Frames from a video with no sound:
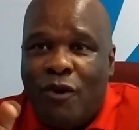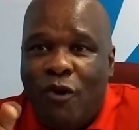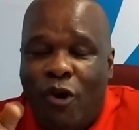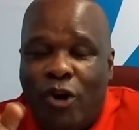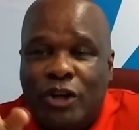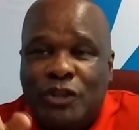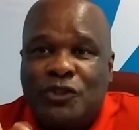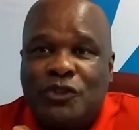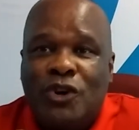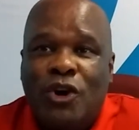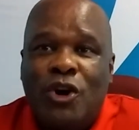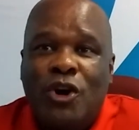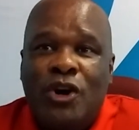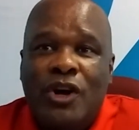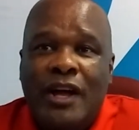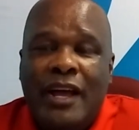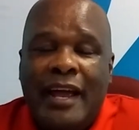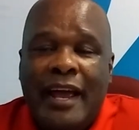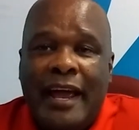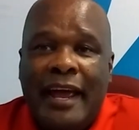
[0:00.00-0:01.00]

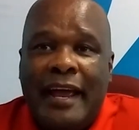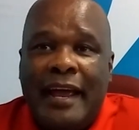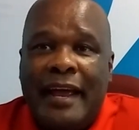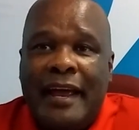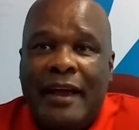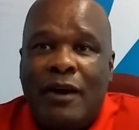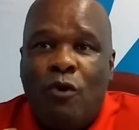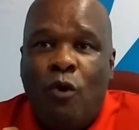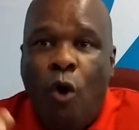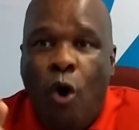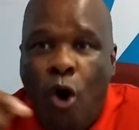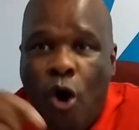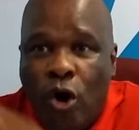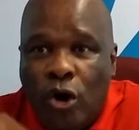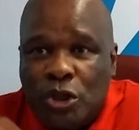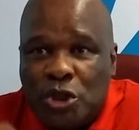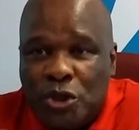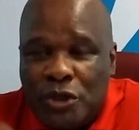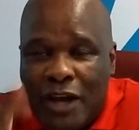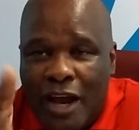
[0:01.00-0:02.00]
also,
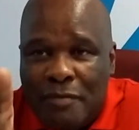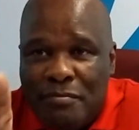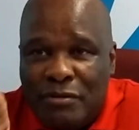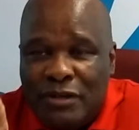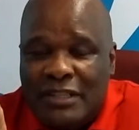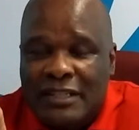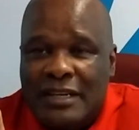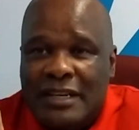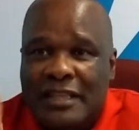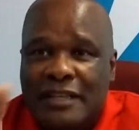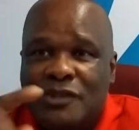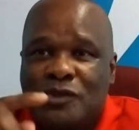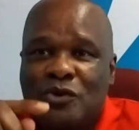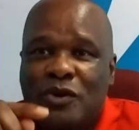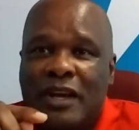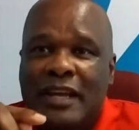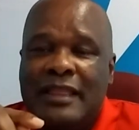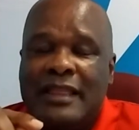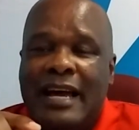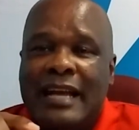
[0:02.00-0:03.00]
or should I put it this
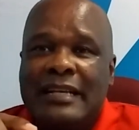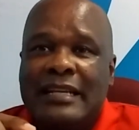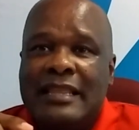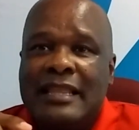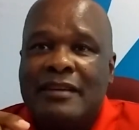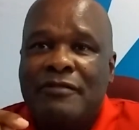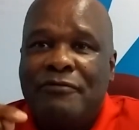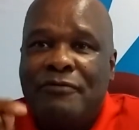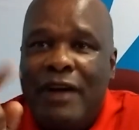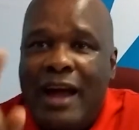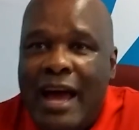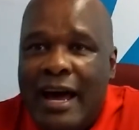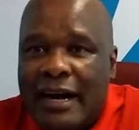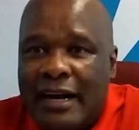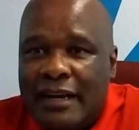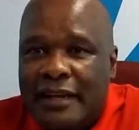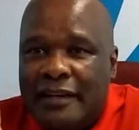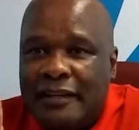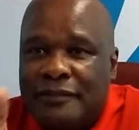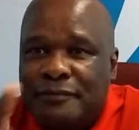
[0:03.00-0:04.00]
way, that the
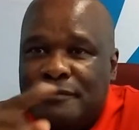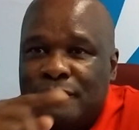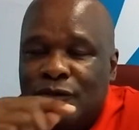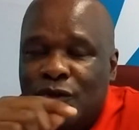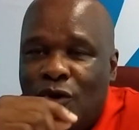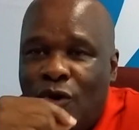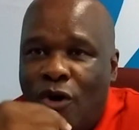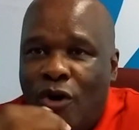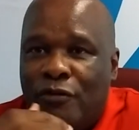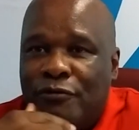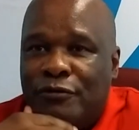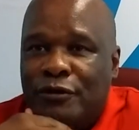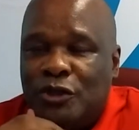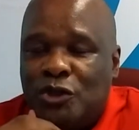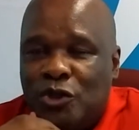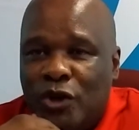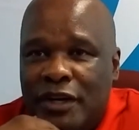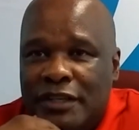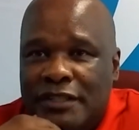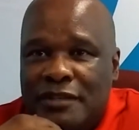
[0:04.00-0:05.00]
firing of
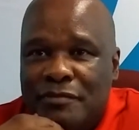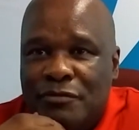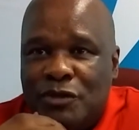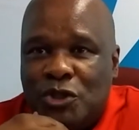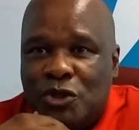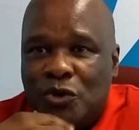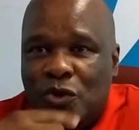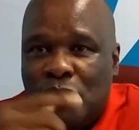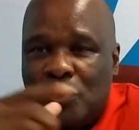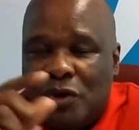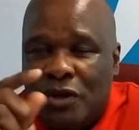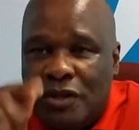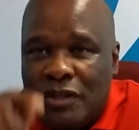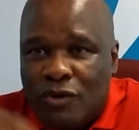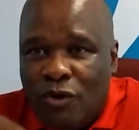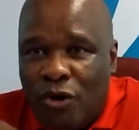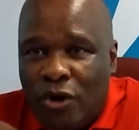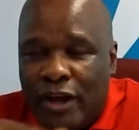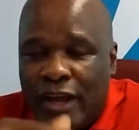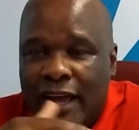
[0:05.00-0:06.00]
Joyce Mujuru,
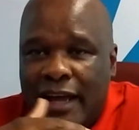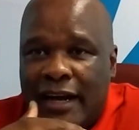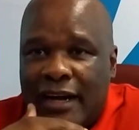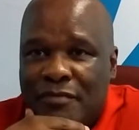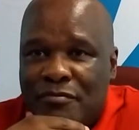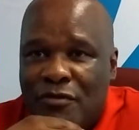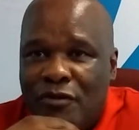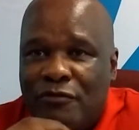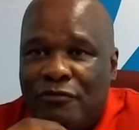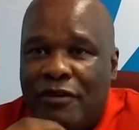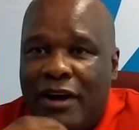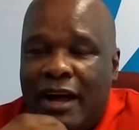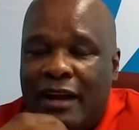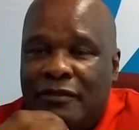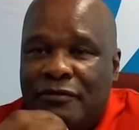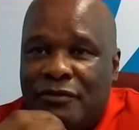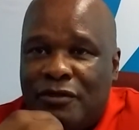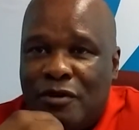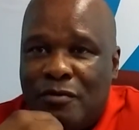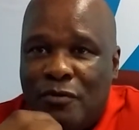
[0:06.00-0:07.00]
or her removal
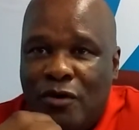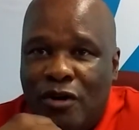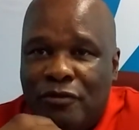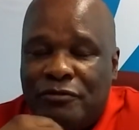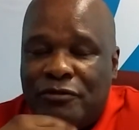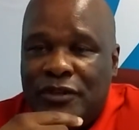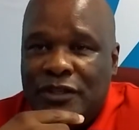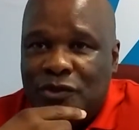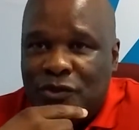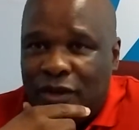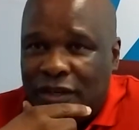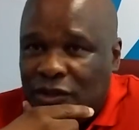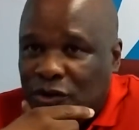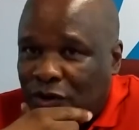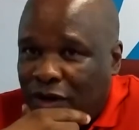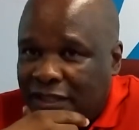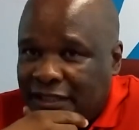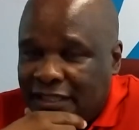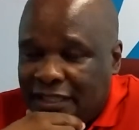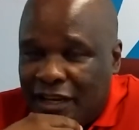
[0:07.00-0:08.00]
from office when she
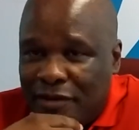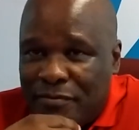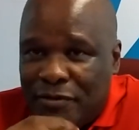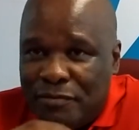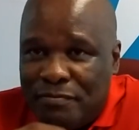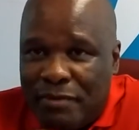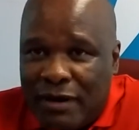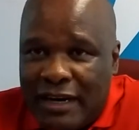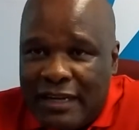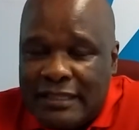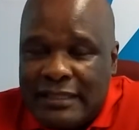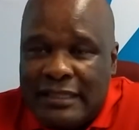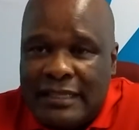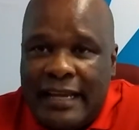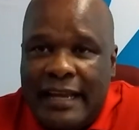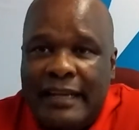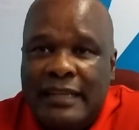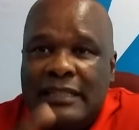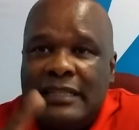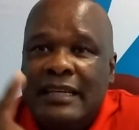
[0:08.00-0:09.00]
was deputy
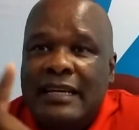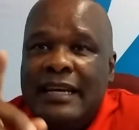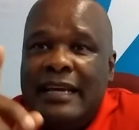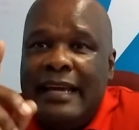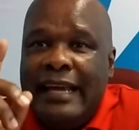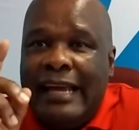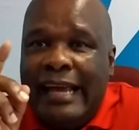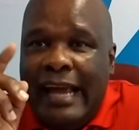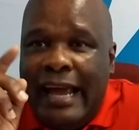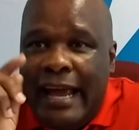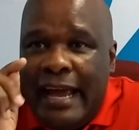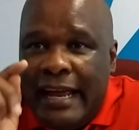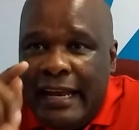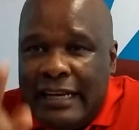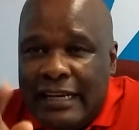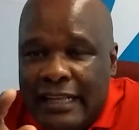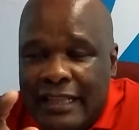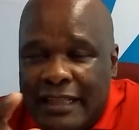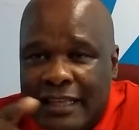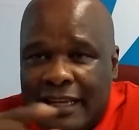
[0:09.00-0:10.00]
president,
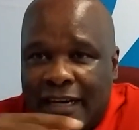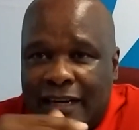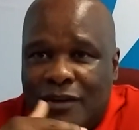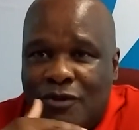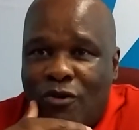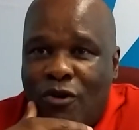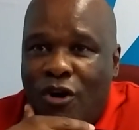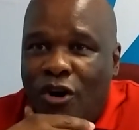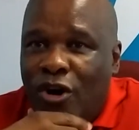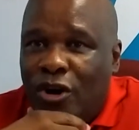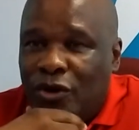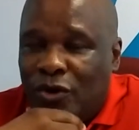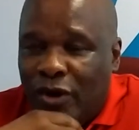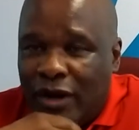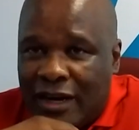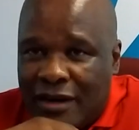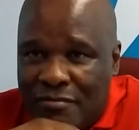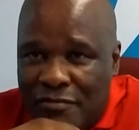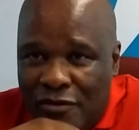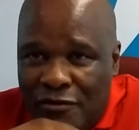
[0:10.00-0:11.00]
and the recall
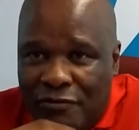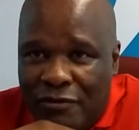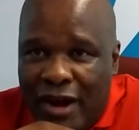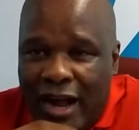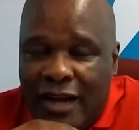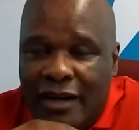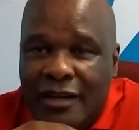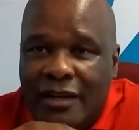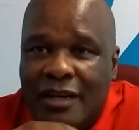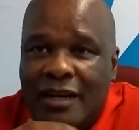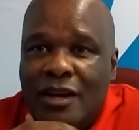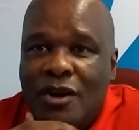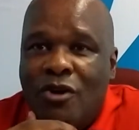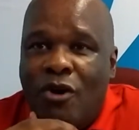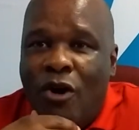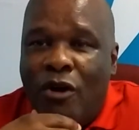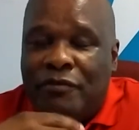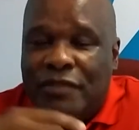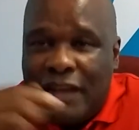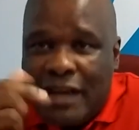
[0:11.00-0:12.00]
or removal
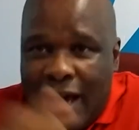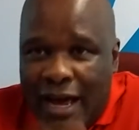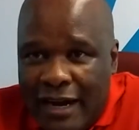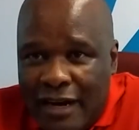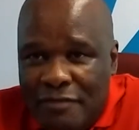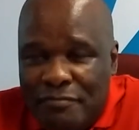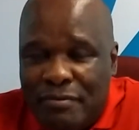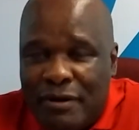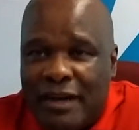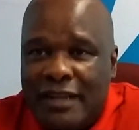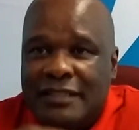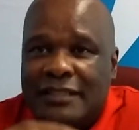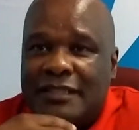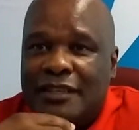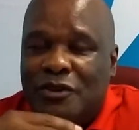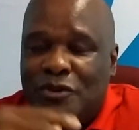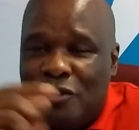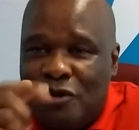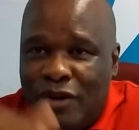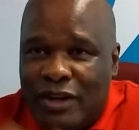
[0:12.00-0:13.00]
of the current
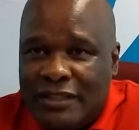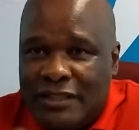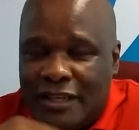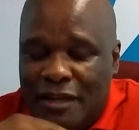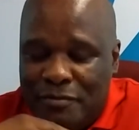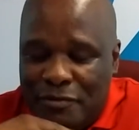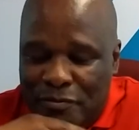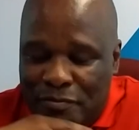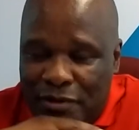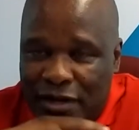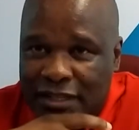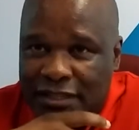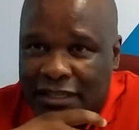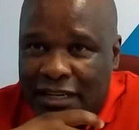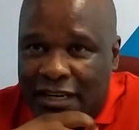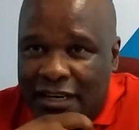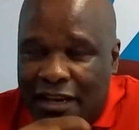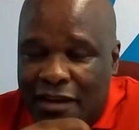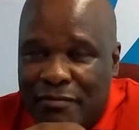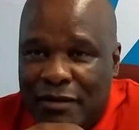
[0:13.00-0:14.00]
president when he was deputy
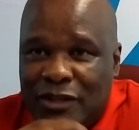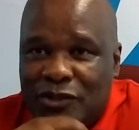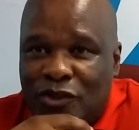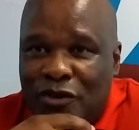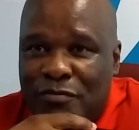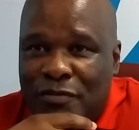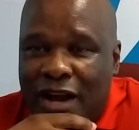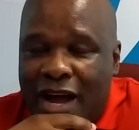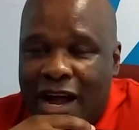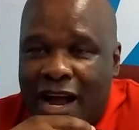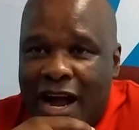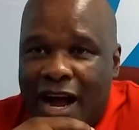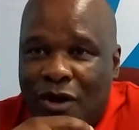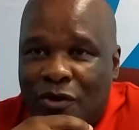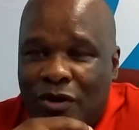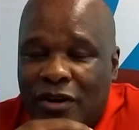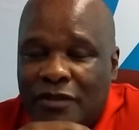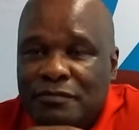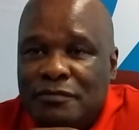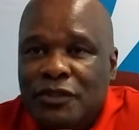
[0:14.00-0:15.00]
president, Emmerson
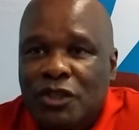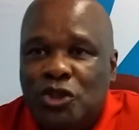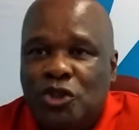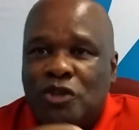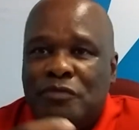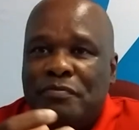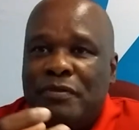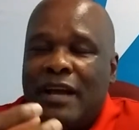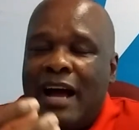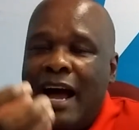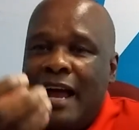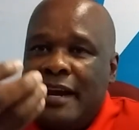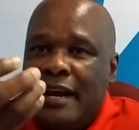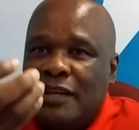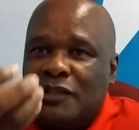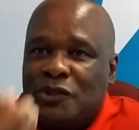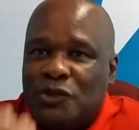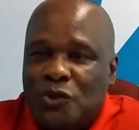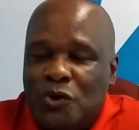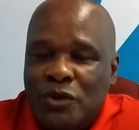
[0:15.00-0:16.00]
Mnangagwa, should be
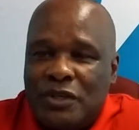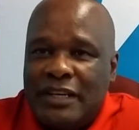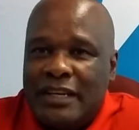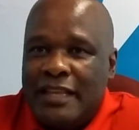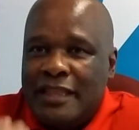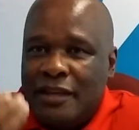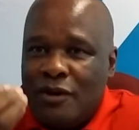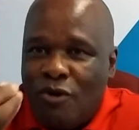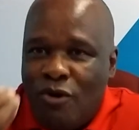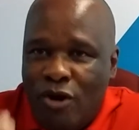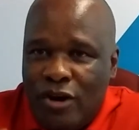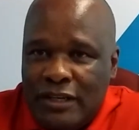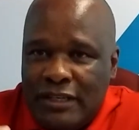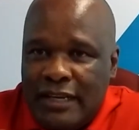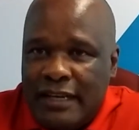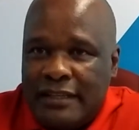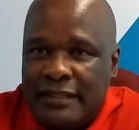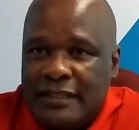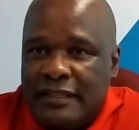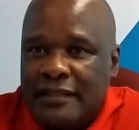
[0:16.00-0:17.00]
understood in the
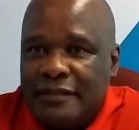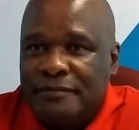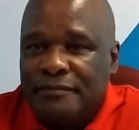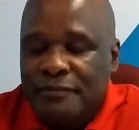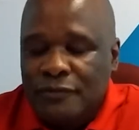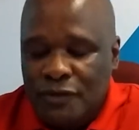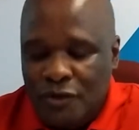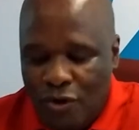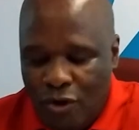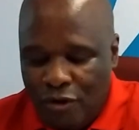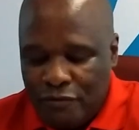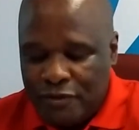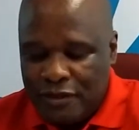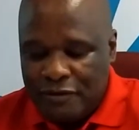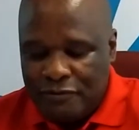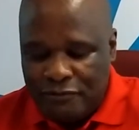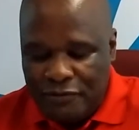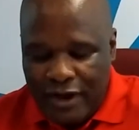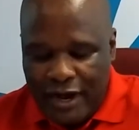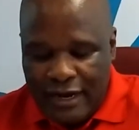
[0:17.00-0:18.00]
context of
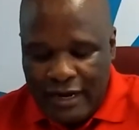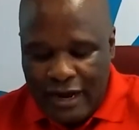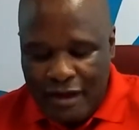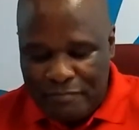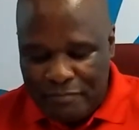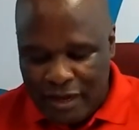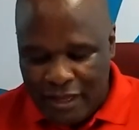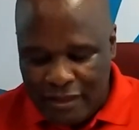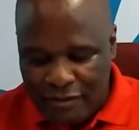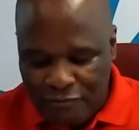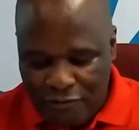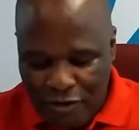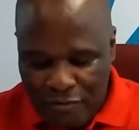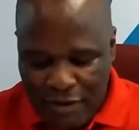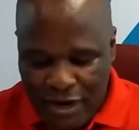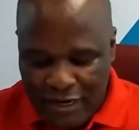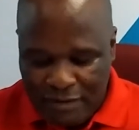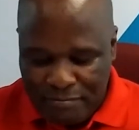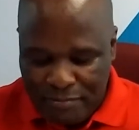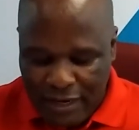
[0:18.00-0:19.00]
the failure by the
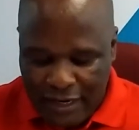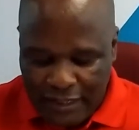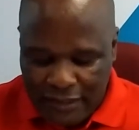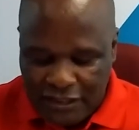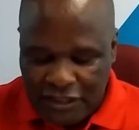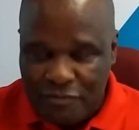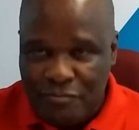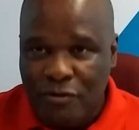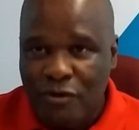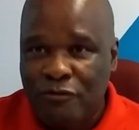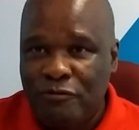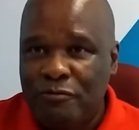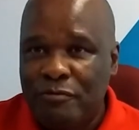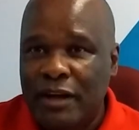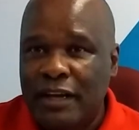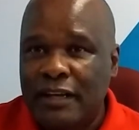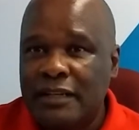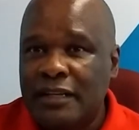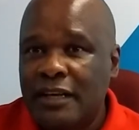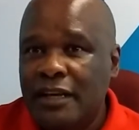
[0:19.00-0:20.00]
former liberation
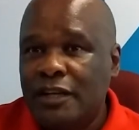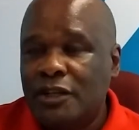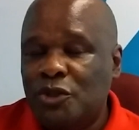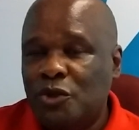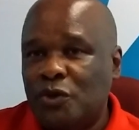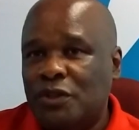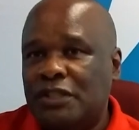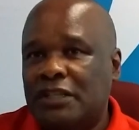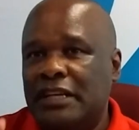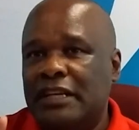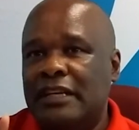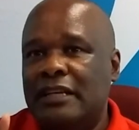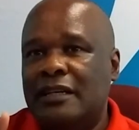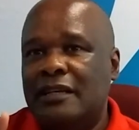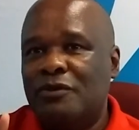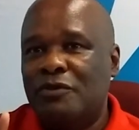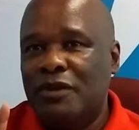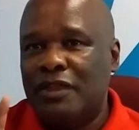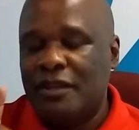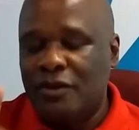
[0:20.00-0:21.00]
movement to deal
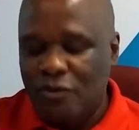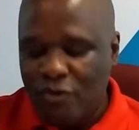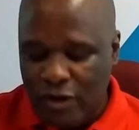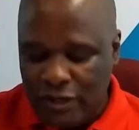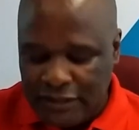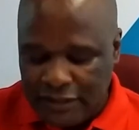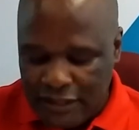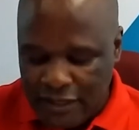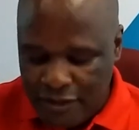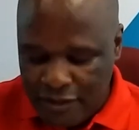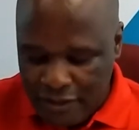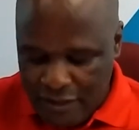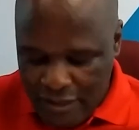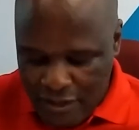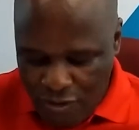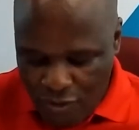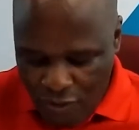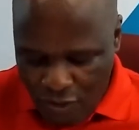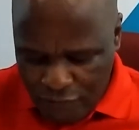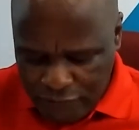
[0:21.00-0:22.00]
with the question
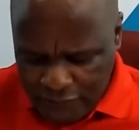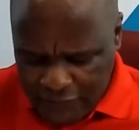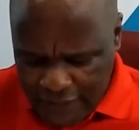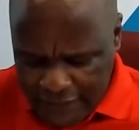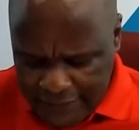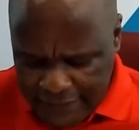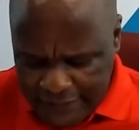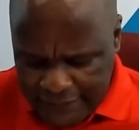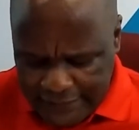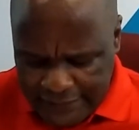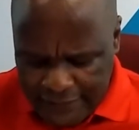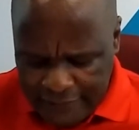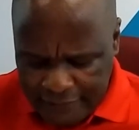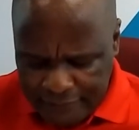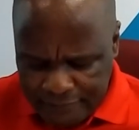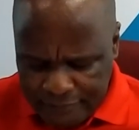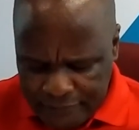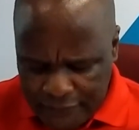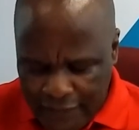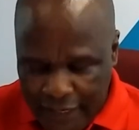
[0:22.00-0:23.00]
of secession.
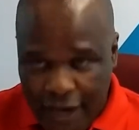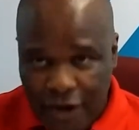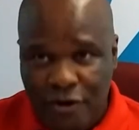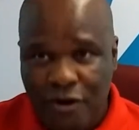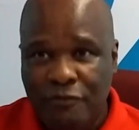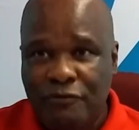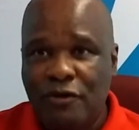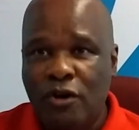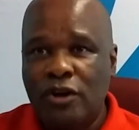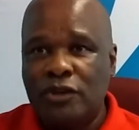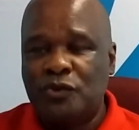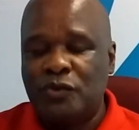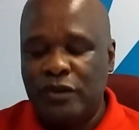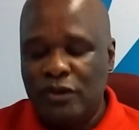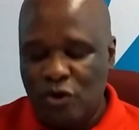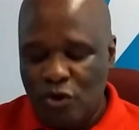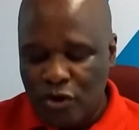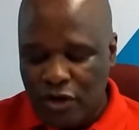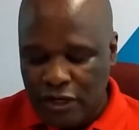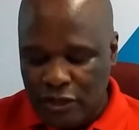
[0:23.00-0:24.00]
And of course, we
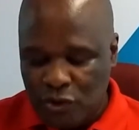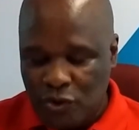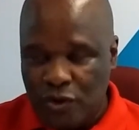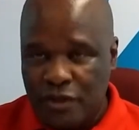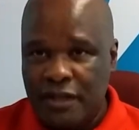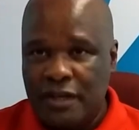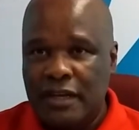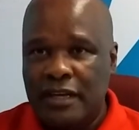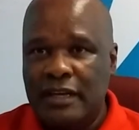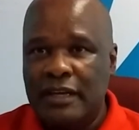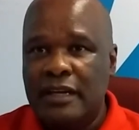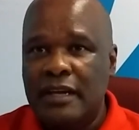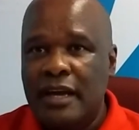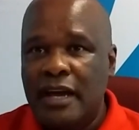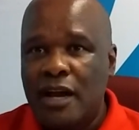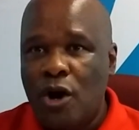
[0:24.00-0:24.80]
look into the